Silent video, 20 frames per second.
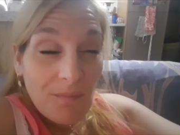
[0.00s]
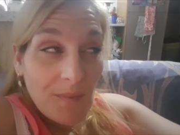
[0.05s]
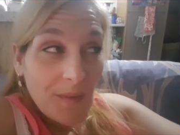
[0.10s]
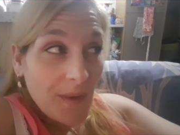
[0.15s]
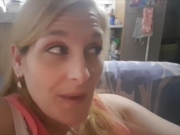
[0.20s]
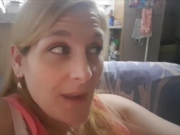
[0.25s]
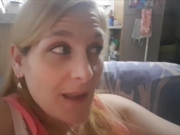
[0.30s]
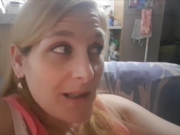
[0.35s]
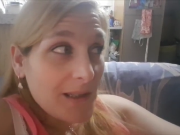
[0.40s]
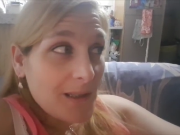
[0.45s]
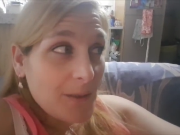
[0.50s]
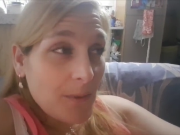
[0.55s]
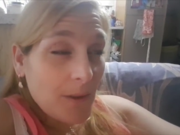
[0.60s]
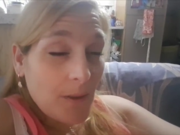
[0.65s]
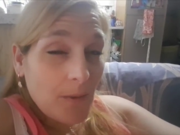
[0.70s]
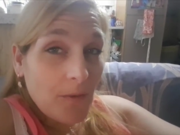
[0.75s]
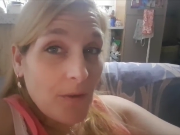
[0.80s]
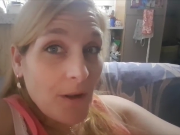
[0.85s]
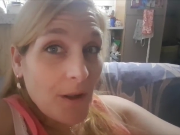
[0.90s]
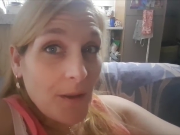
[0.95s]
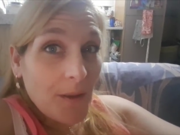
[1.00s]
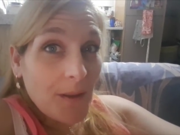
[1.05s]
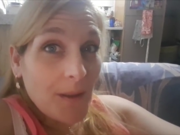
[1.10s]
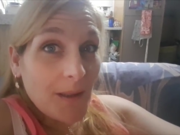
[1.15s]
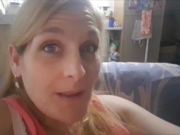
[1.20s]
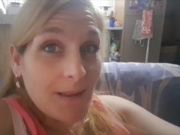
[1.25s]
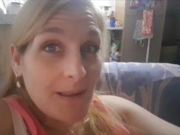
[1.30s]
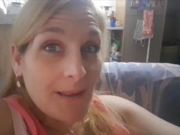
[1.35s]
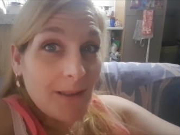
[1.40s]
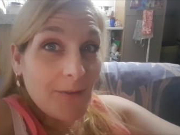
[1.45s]
It's actually been a rather
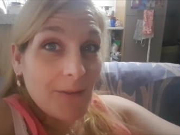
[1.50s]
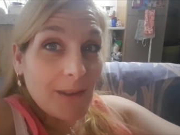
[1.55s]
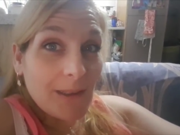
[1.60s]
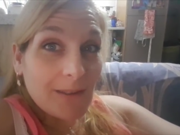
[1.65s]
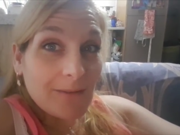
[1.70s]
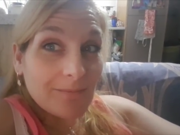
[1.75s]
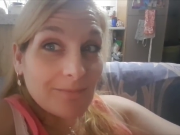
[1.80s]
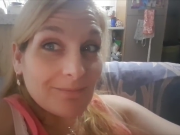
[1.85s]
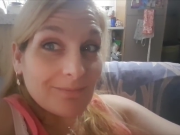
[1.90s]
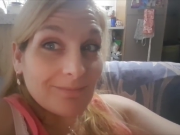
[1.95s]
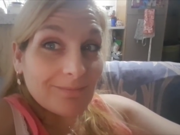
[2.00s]
nice evening.